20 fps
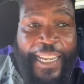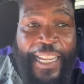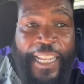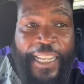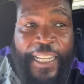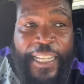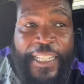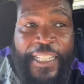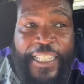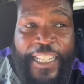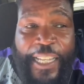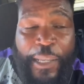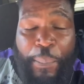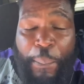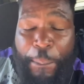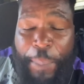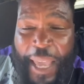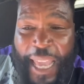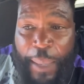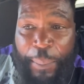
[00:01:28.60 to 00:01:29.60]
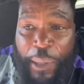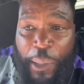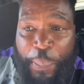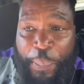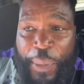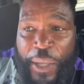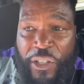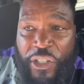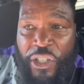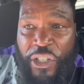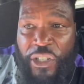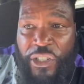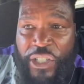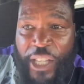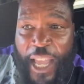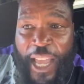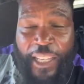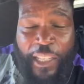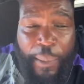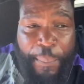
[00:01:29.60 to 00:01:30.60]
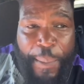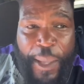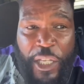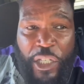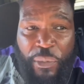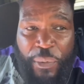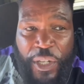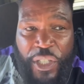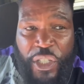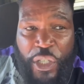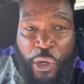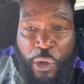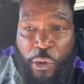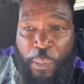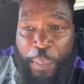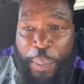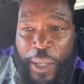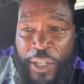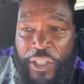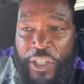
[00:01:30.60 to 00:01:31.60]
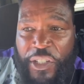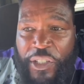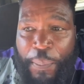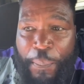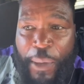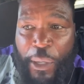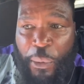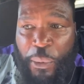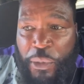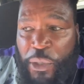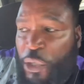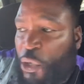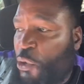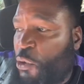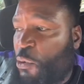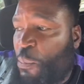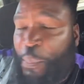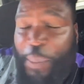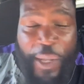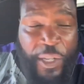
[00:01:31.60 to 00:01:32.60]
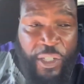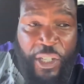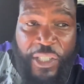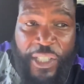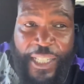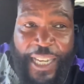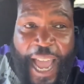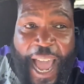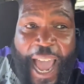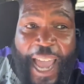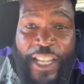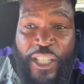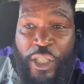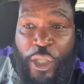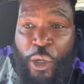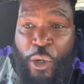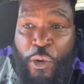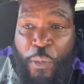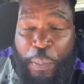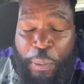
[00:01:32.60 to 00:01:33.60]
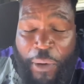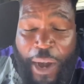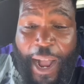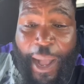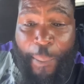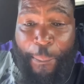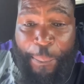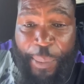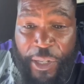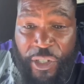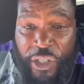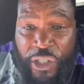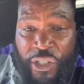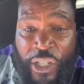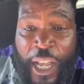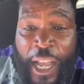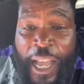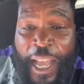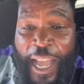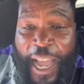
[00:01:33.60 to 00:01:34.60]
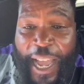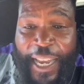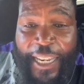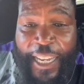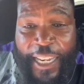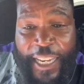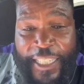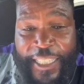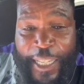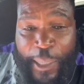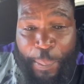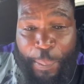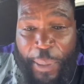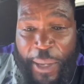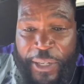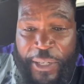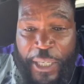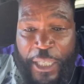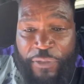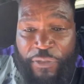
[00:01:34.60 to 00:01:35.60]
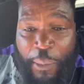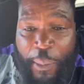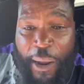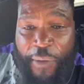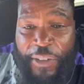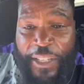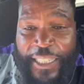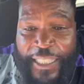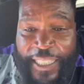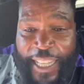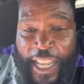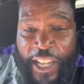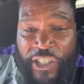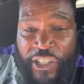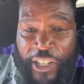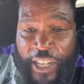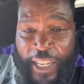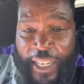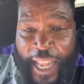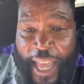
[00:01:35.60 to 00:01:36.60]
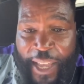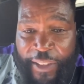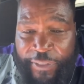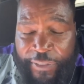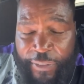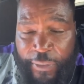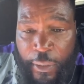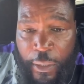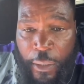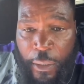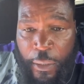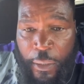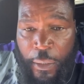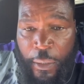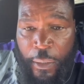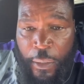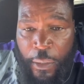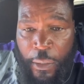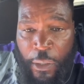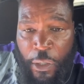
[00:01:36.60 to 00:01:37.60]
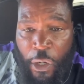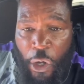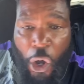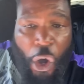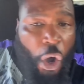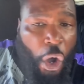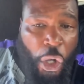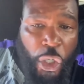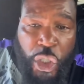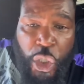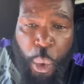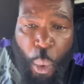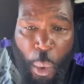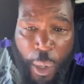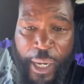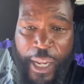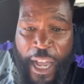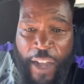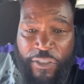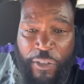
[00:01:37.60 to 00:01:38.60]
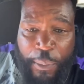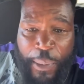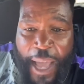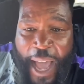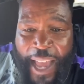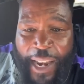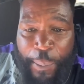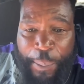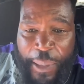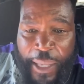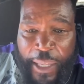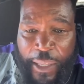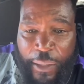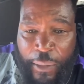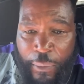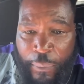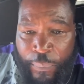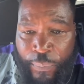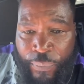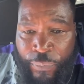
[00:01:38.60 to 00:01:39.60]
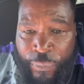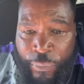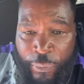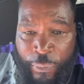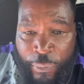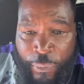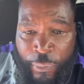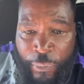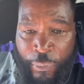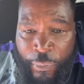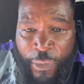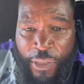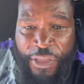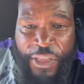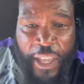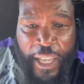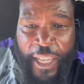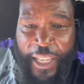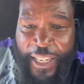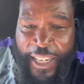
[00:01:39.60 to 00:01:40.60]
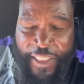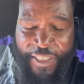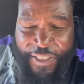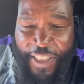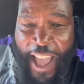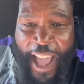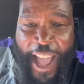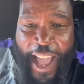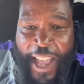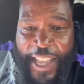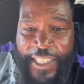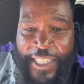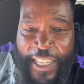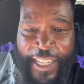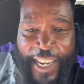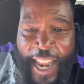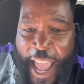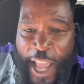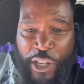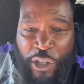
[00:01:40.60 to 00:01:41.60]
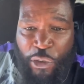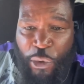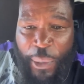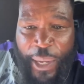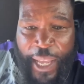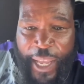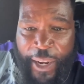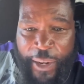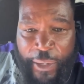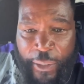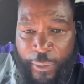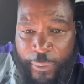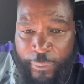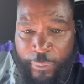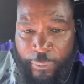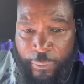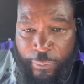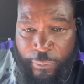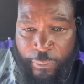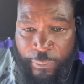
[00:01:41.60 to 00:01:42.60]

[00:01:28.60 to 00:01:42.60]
I need to see baby pictures, elementary school pictures, middle school pictures, and high school prom pictures. I need to see pictures from every stage of their life. All 20 of them got to be thick in the thighs and natural hair.